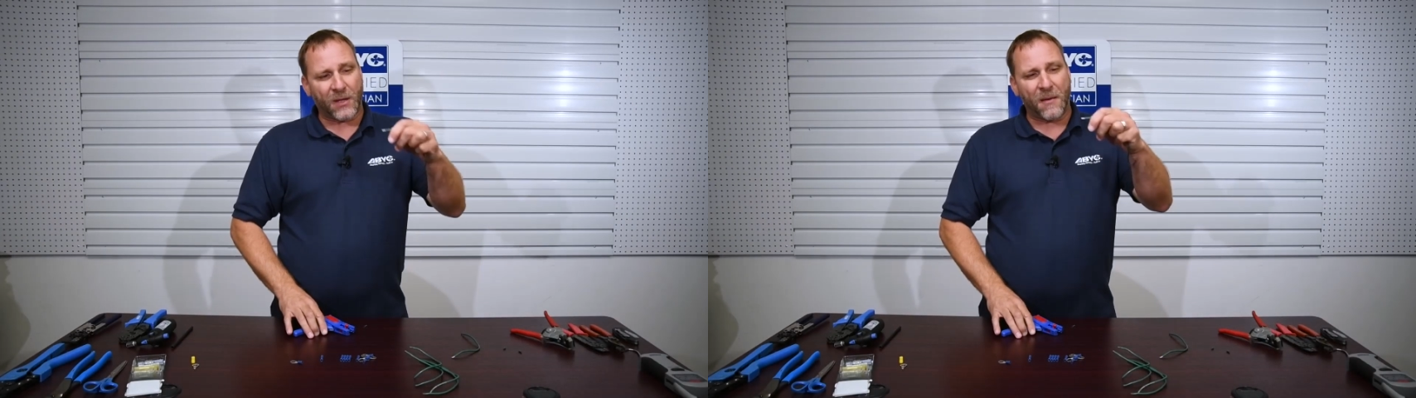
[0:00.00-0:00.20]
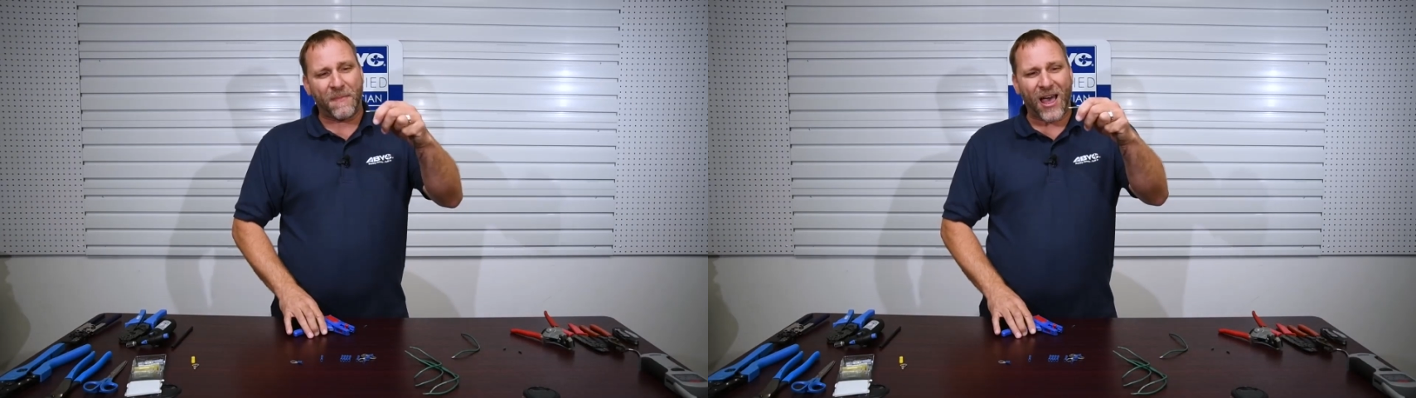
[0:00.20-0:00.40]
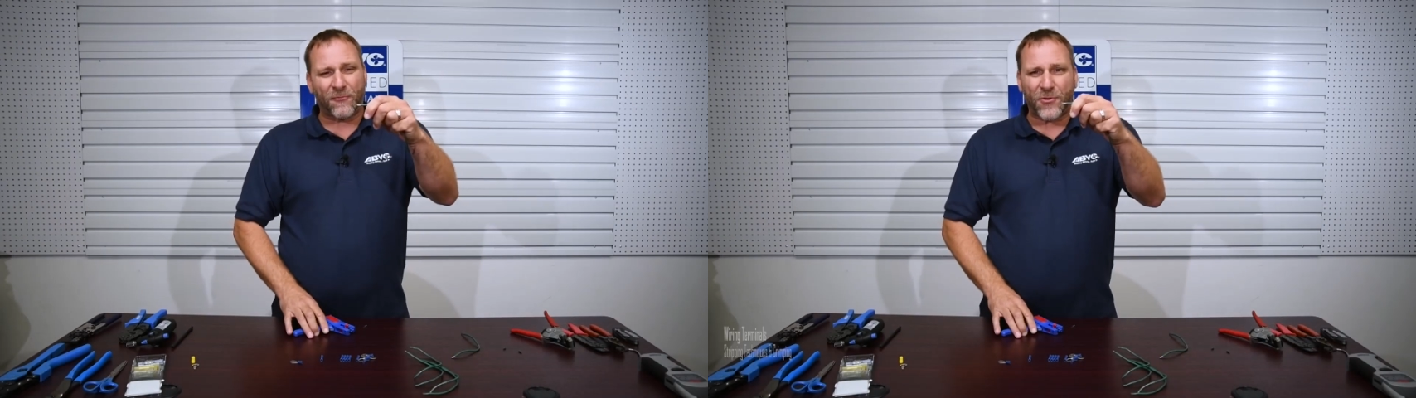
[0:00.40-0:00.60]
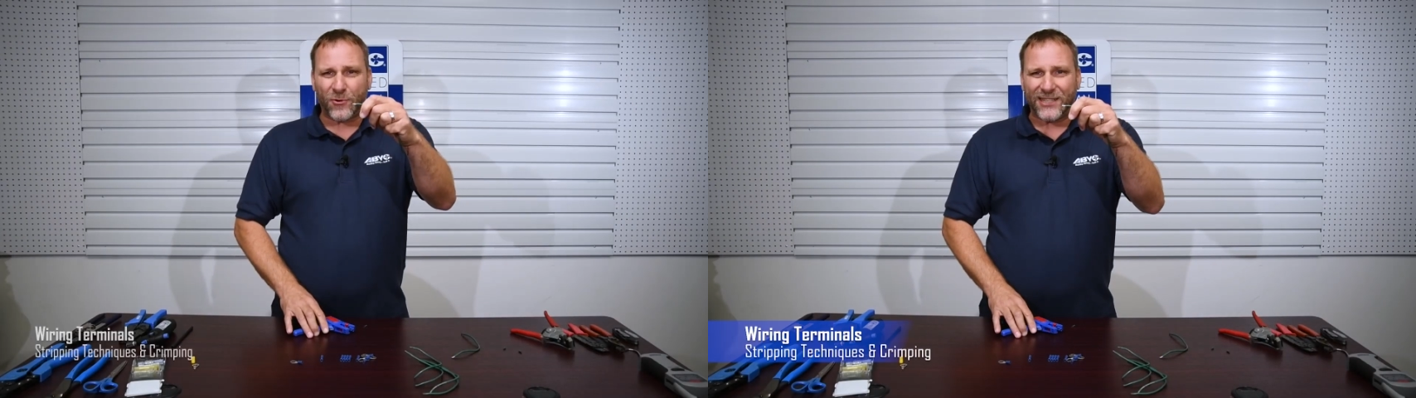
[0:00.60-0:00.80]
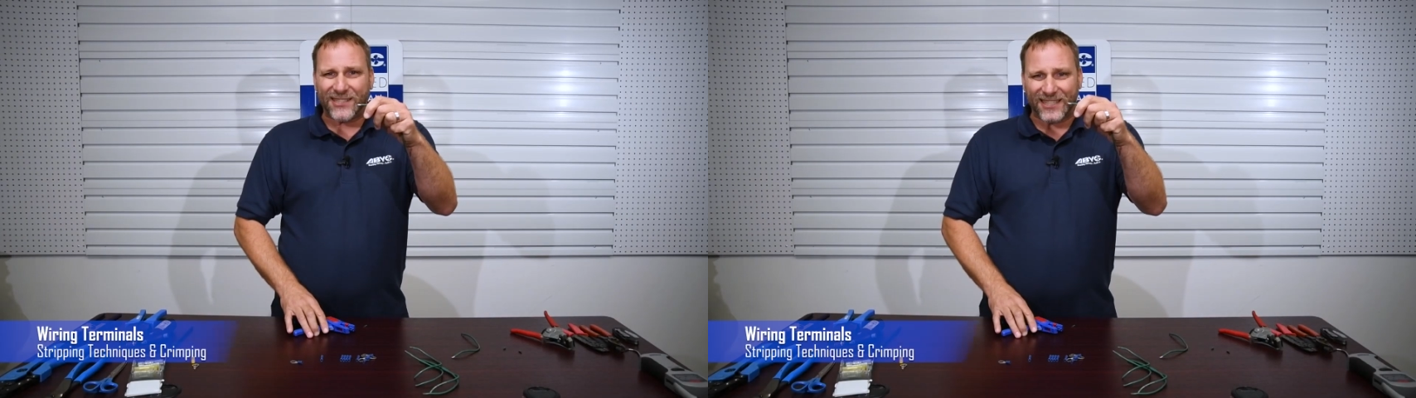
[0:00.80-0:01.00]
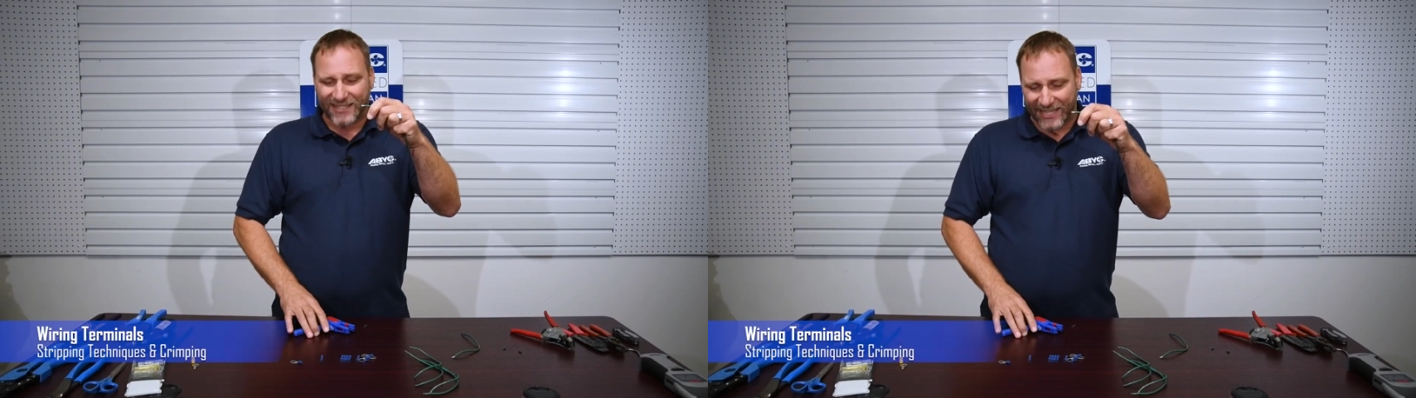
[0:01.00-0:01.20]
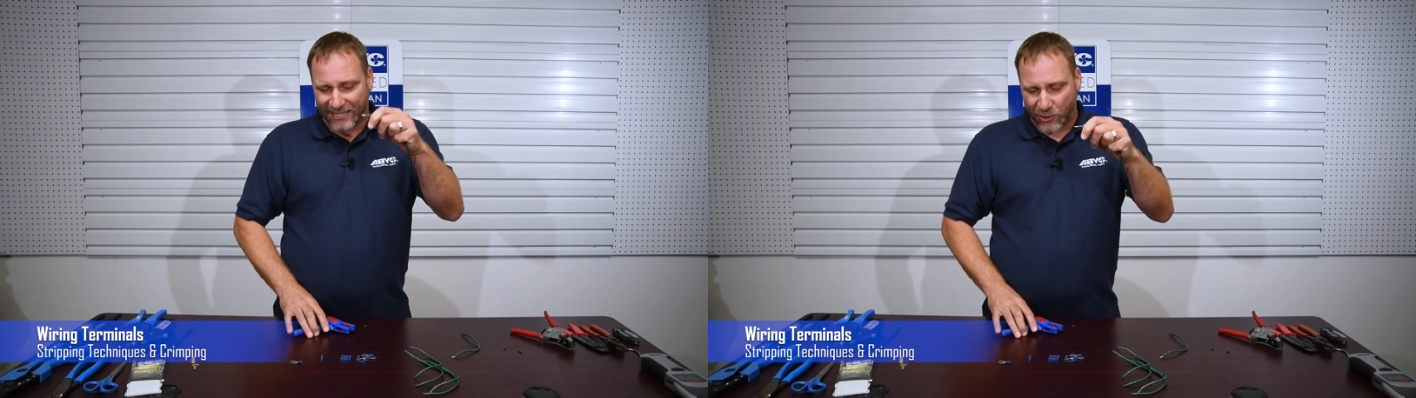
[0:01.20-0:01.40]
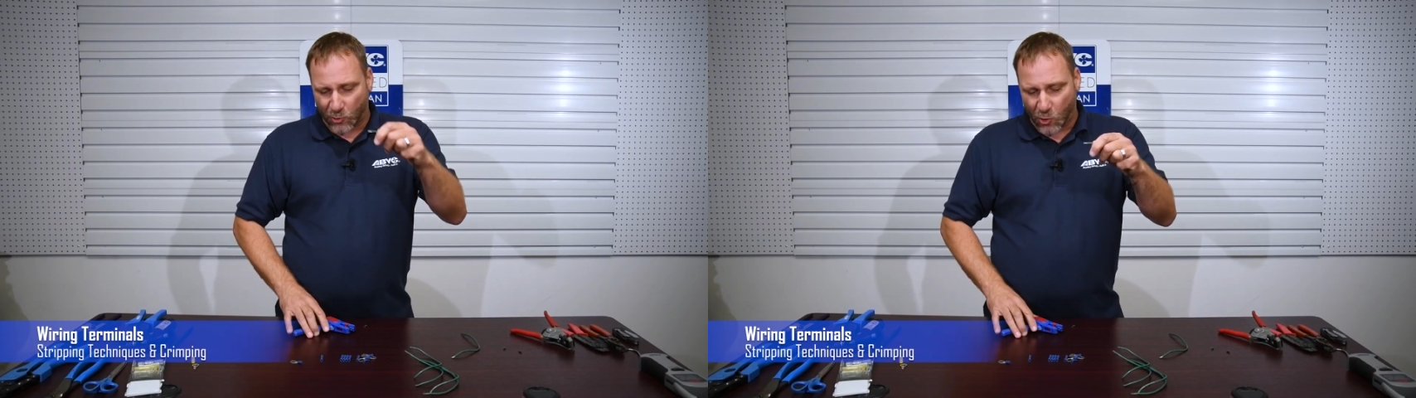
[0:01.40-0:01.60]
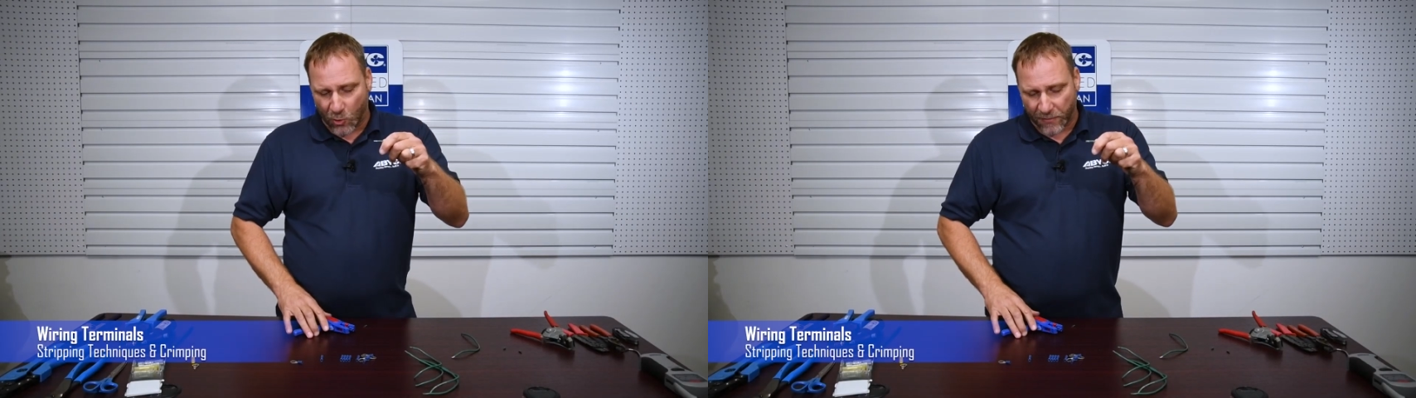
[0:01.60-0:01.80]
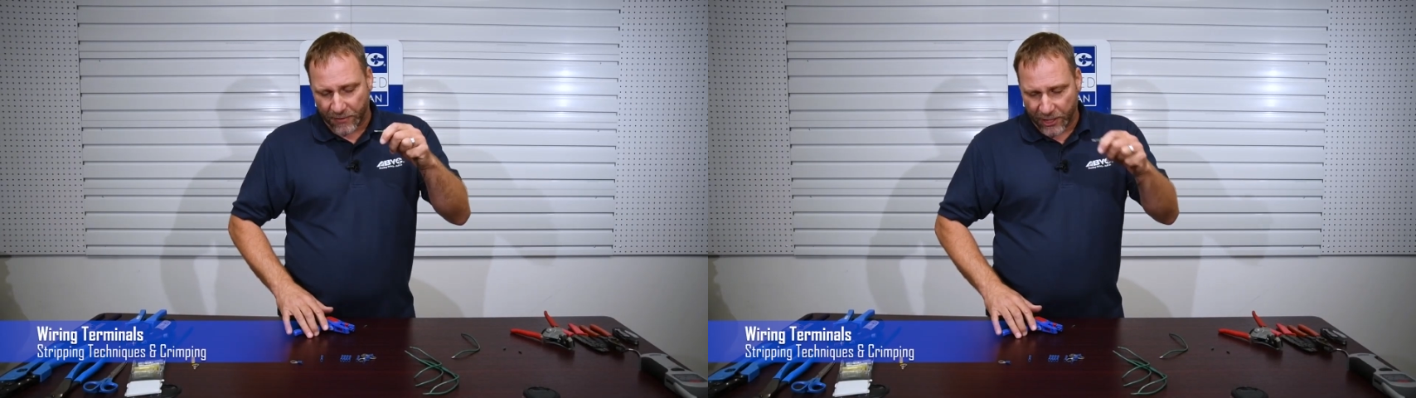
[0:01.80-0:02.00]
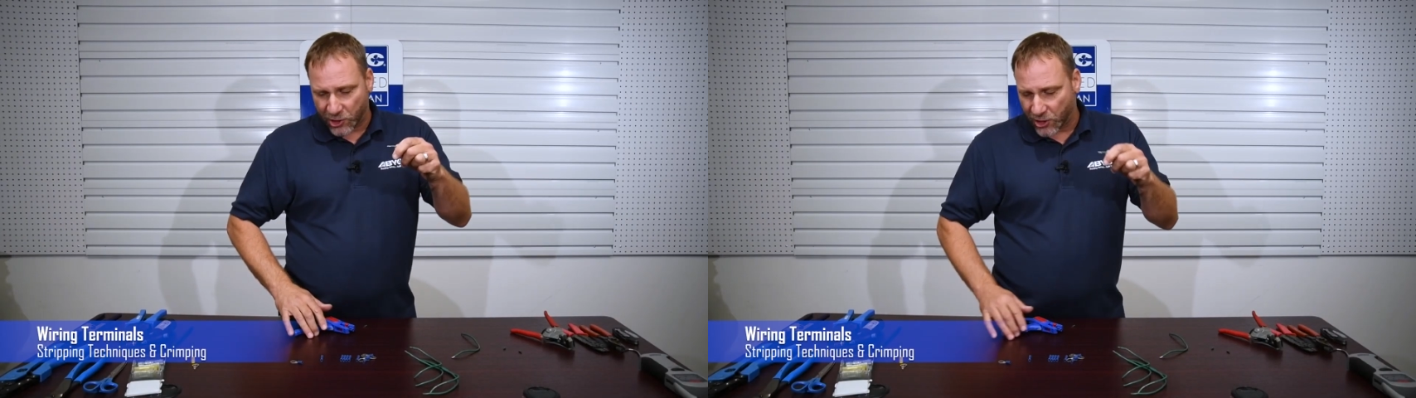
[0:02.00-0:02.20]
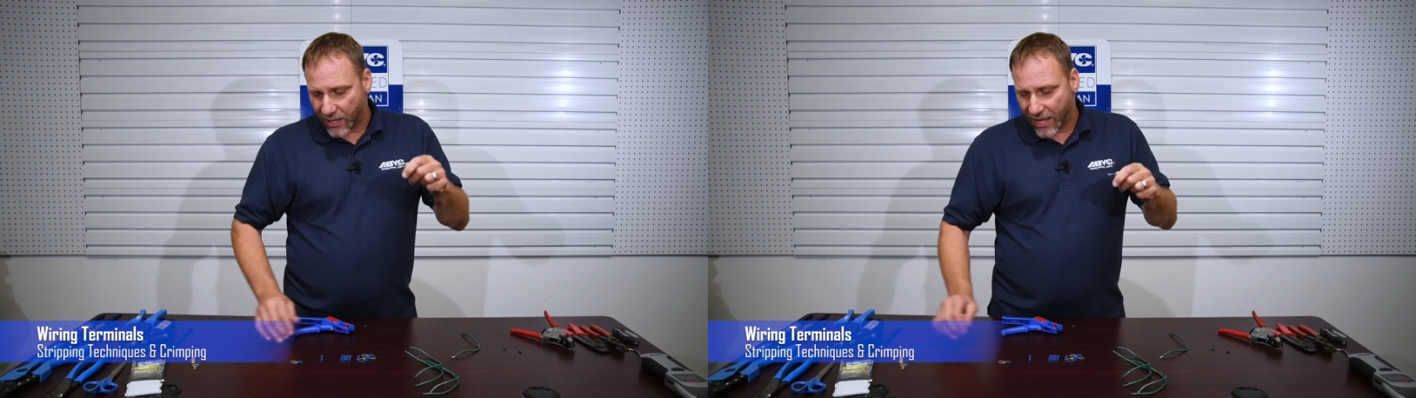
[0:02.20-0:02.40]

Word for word: About 3 16ths to a quarter of an inch.